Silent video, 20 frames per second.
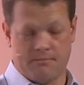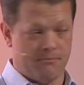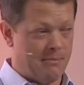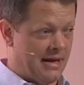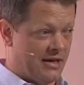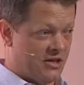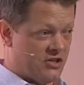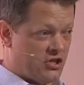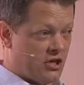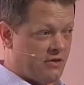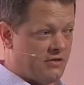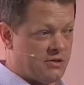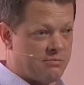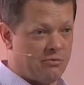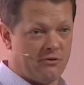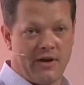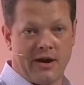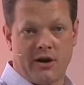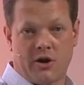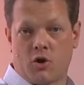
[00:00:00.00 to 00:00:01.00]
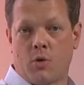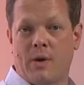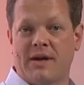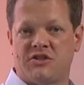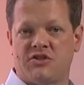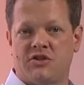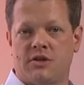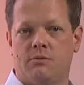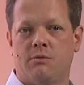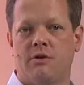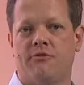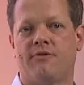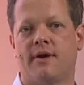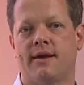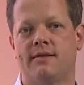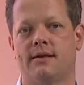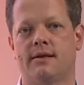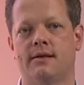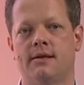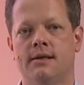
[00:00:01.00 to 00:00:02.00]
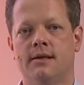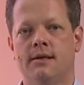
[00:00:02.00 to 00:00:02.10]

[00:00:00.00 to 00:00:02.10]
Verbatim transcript: managed service provider question, we find that